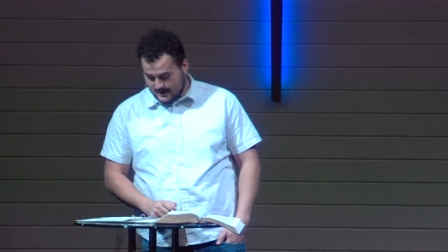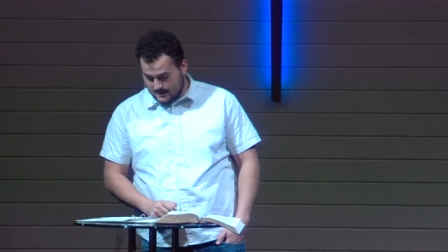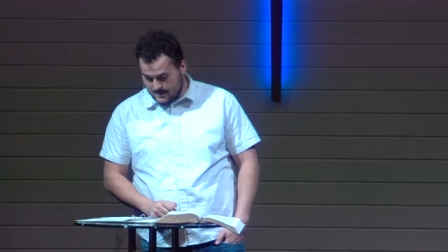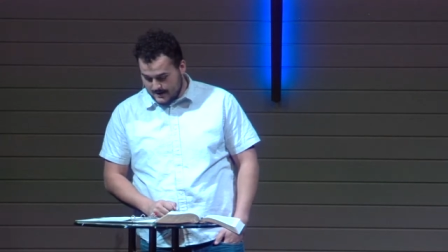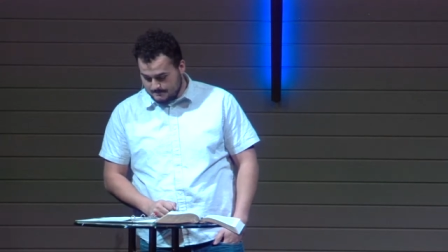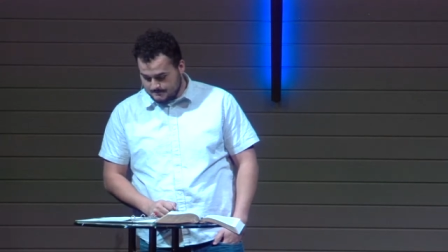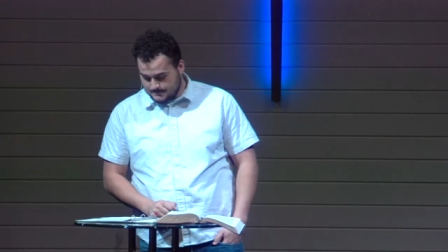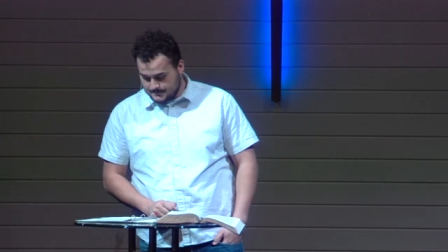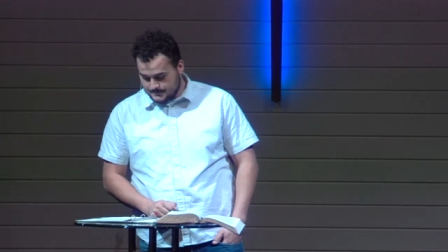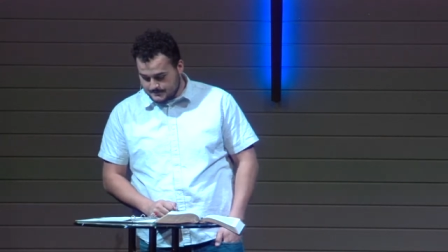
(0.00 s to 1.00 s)
Amen.
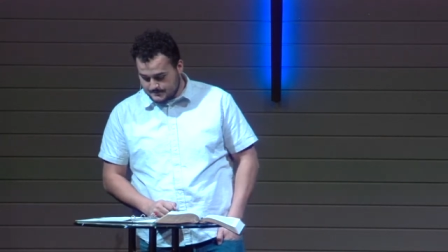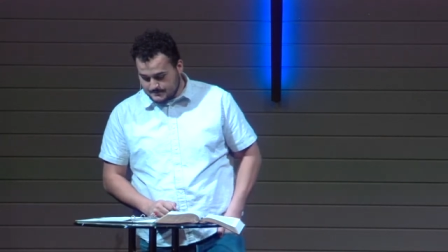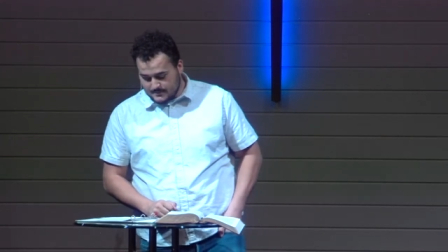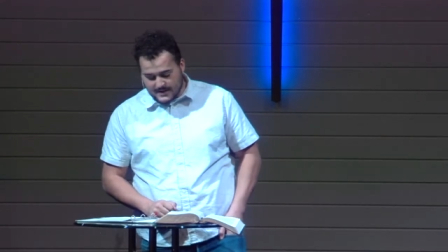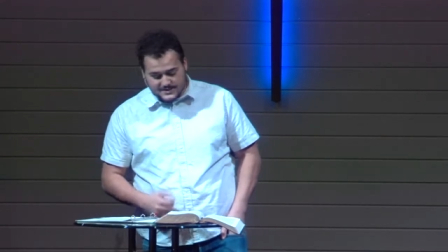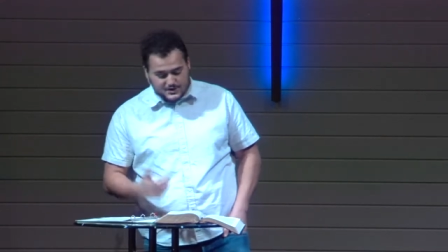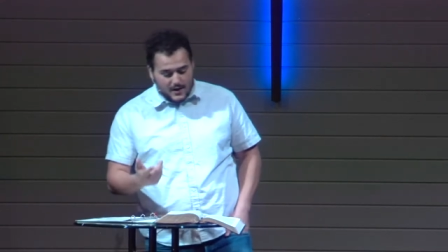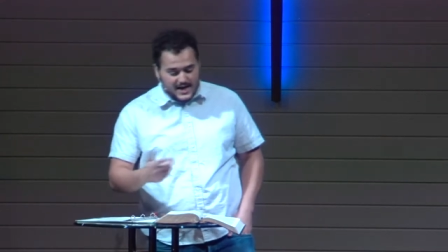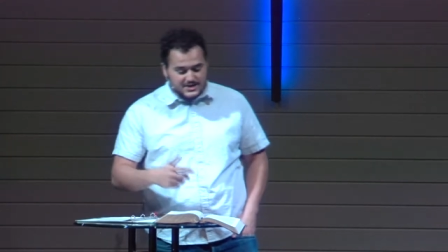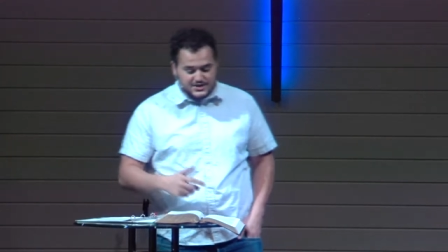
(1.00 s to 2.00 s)
And so
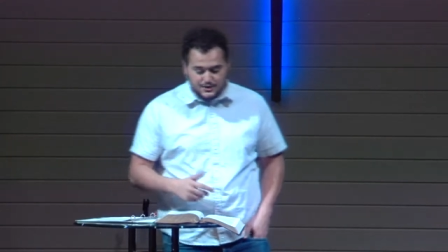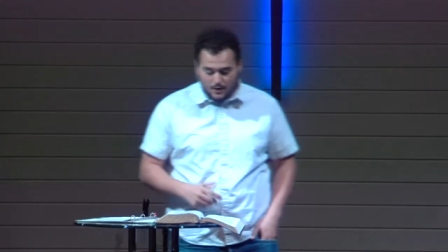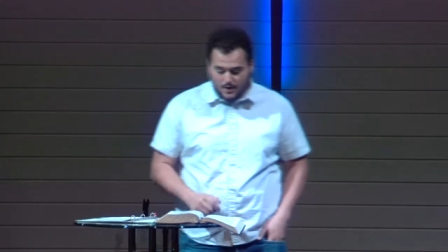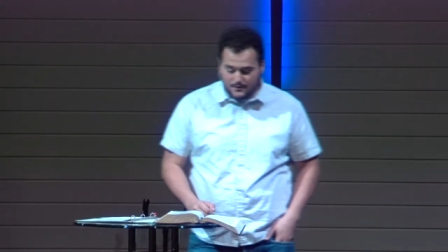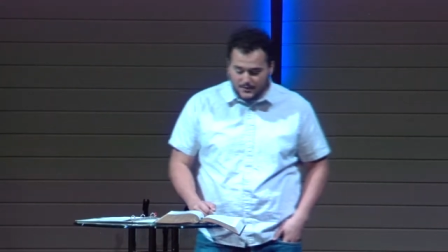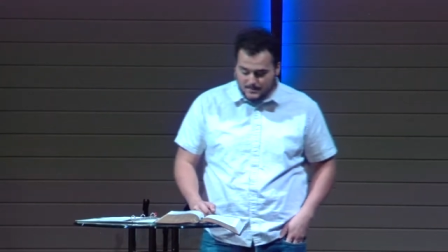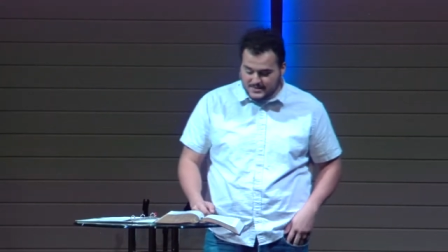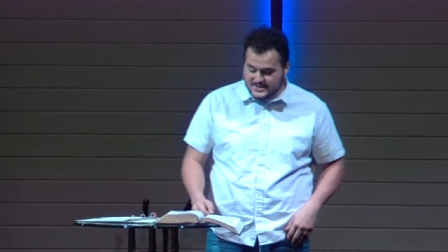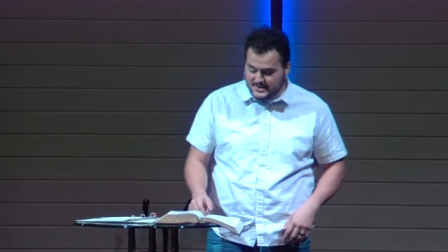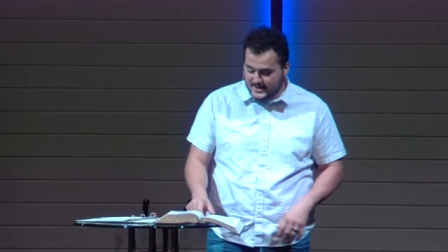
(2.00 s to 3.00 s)
as you are
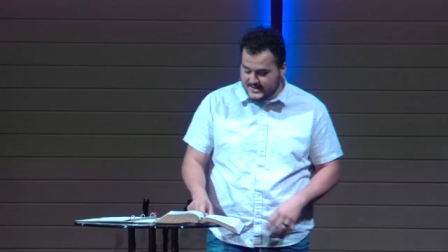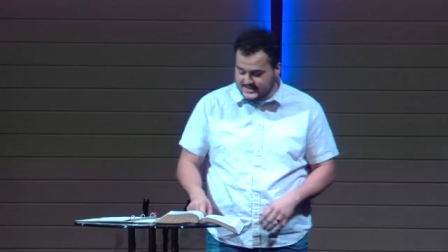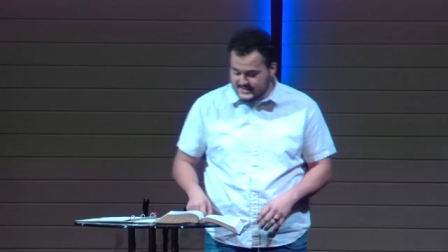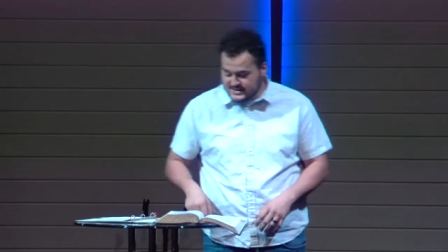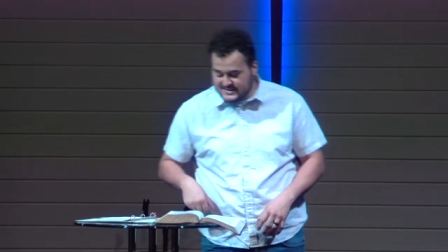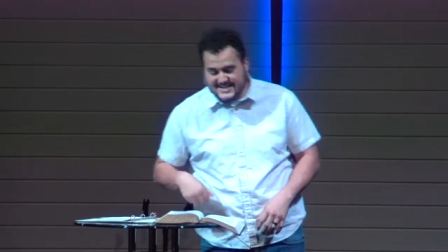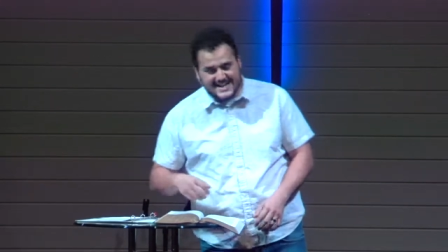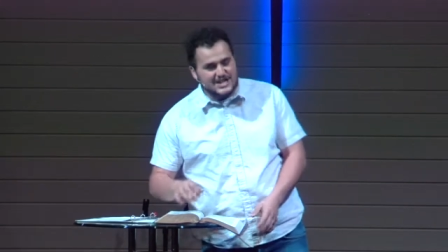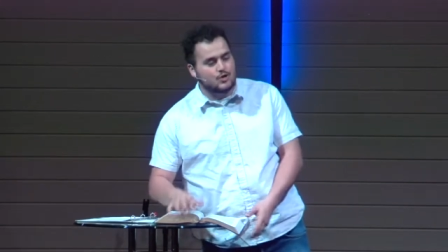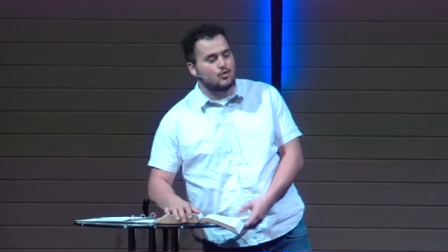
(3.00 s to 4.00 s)
flipping to, it's in
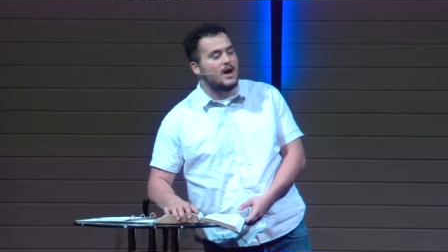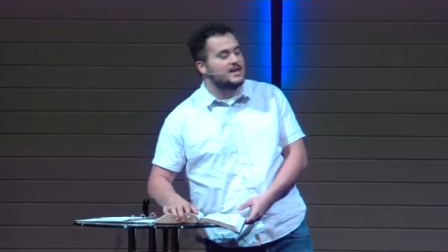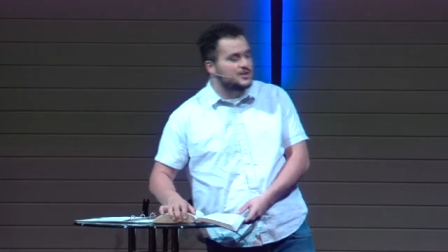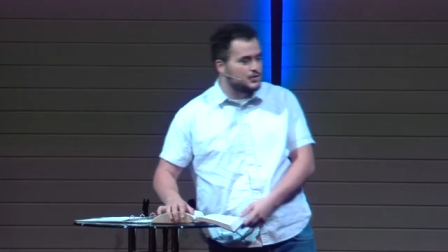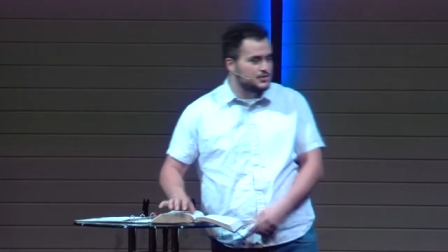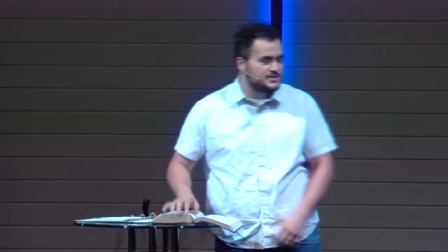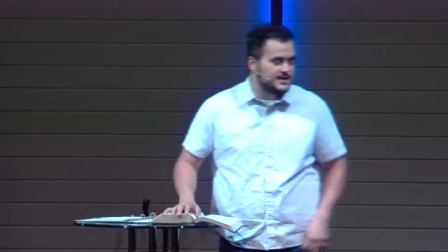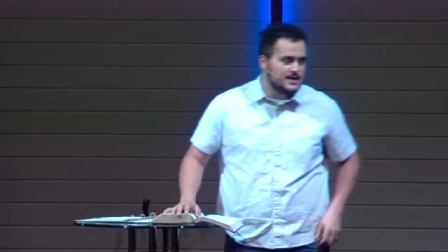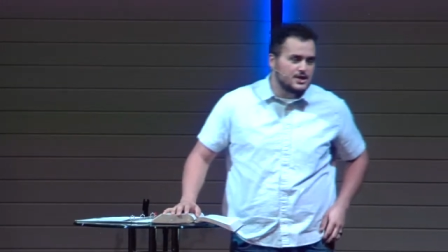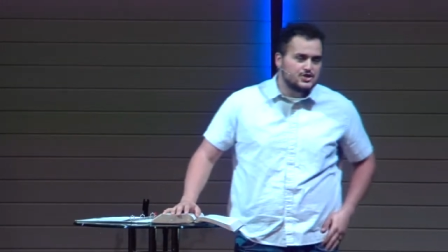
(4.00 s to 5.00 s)
Second Chronicles
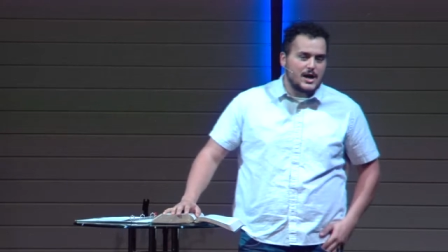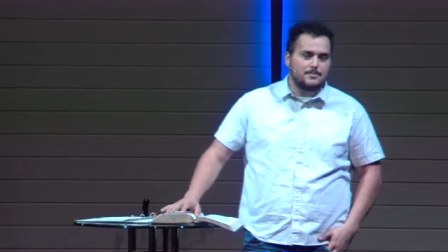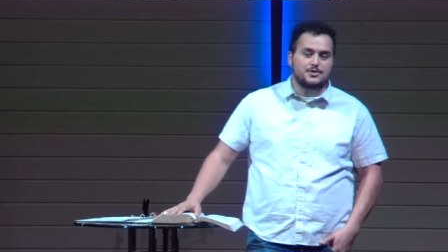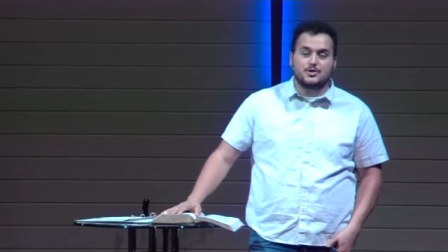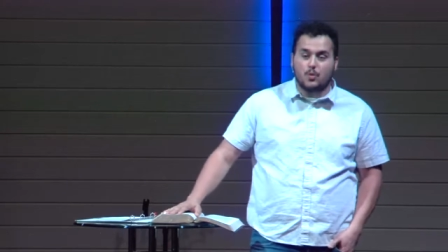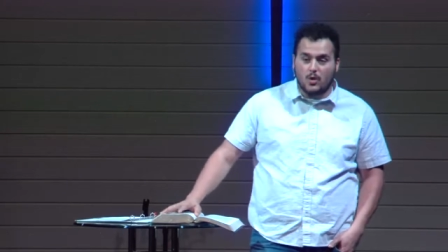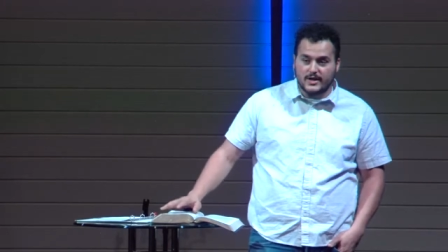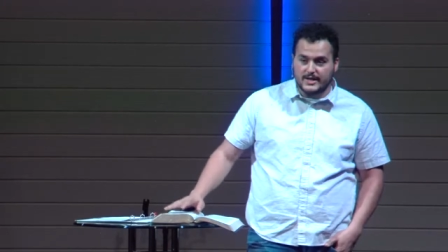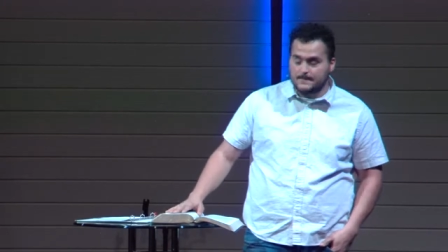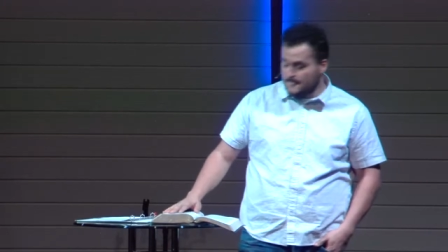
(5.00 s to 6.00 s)
chapter
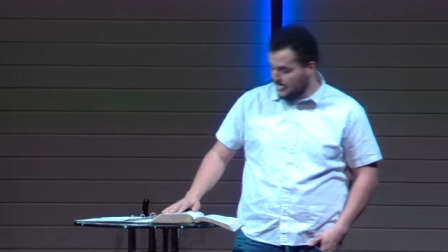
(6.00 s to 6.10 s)
20.